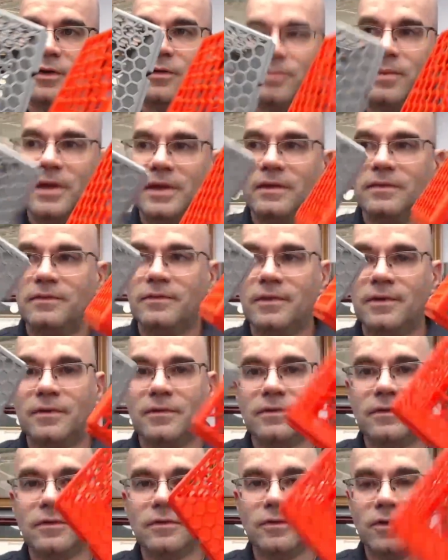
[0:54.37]
out
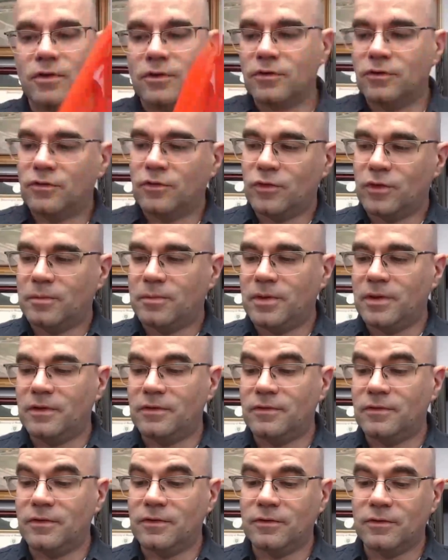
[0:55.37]
pieces and started storing
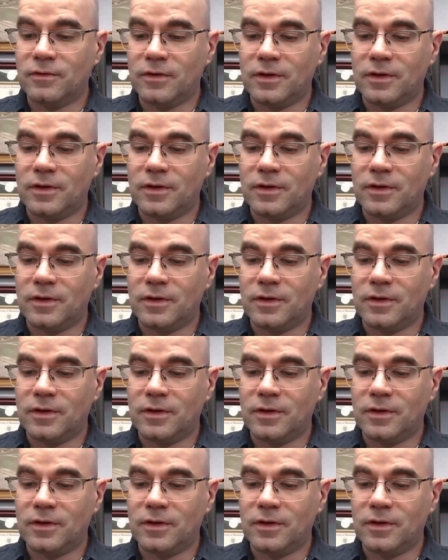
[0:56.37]
pieces.